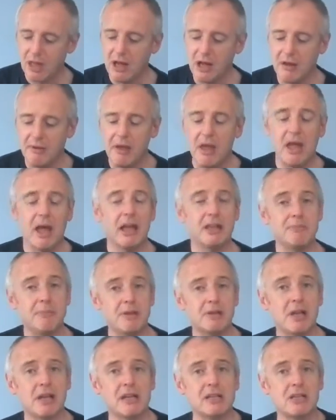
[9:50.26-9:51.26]
Uh, it
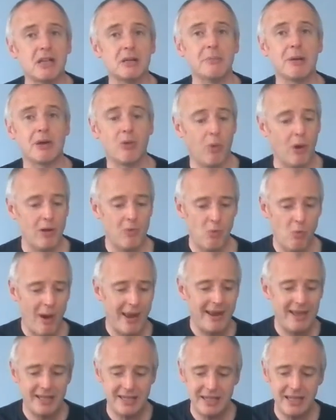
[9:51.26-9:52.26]
smells like it's going to be quite
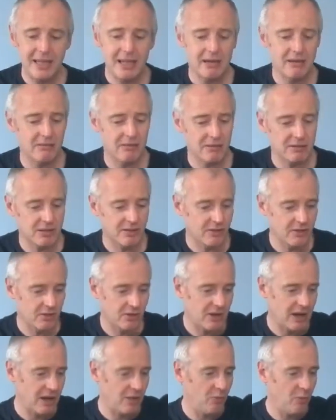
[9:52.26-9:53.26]
weighty. Let's have a
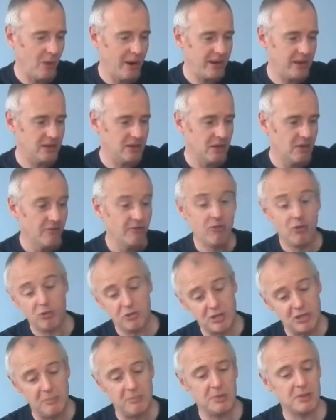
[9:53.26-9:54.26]
look at weight.
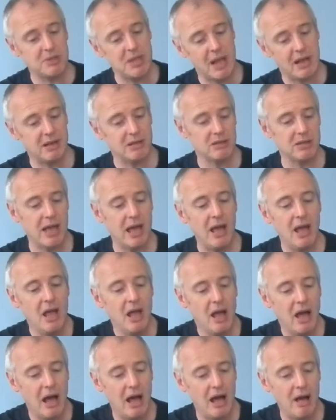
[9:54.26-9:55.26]
14%,
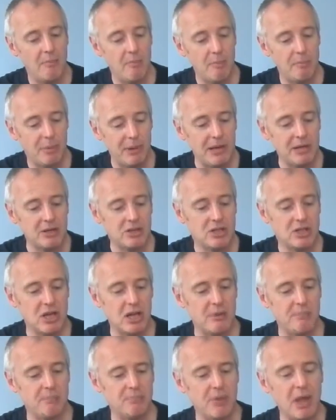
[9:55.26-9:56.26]
yeah. Uh, but,
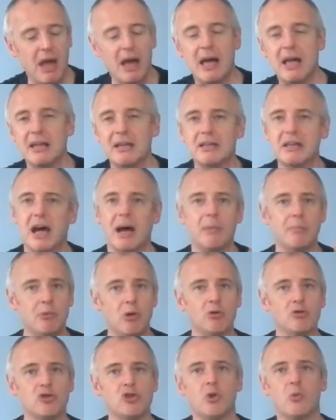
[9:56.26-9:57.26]
um, and
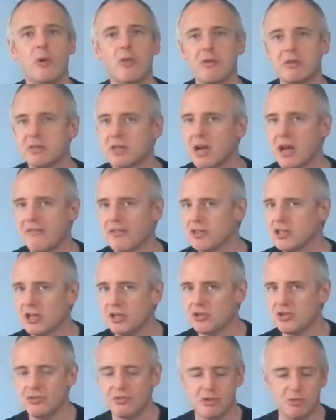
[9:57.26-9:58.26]
I'm not sure whether it's going to have a
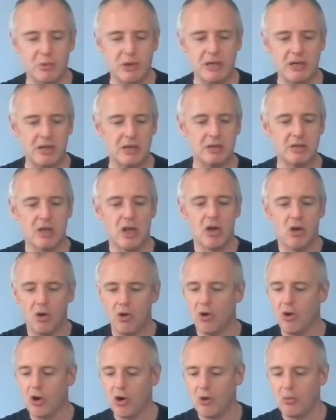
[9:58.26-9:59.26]
touch of sweetness
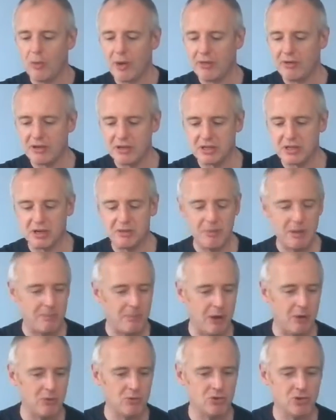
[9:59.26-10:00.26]
or whether it's going to
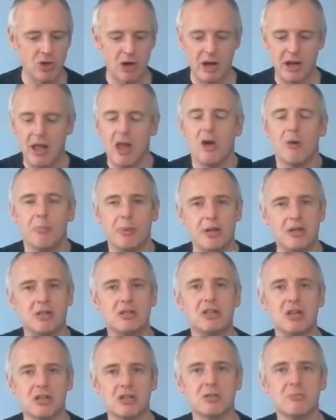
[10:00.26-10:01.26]
be bone dry. But
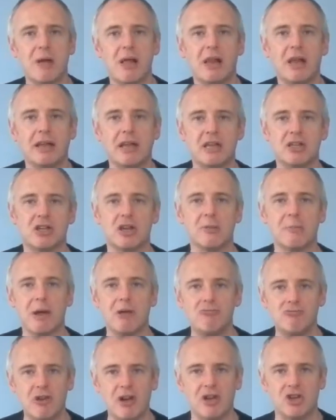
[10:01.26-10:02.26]
it does smell like it's going to
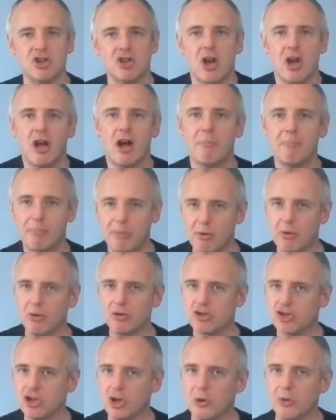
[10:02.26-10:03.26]
be a rich, broad